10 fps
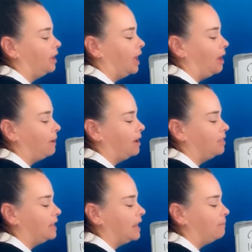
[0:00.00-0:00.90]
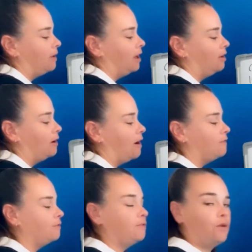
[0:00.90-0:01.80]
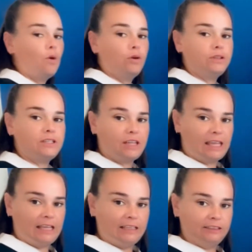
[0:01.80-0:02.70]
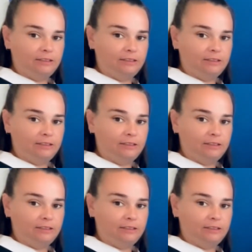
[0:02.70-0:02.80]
How about the number 14?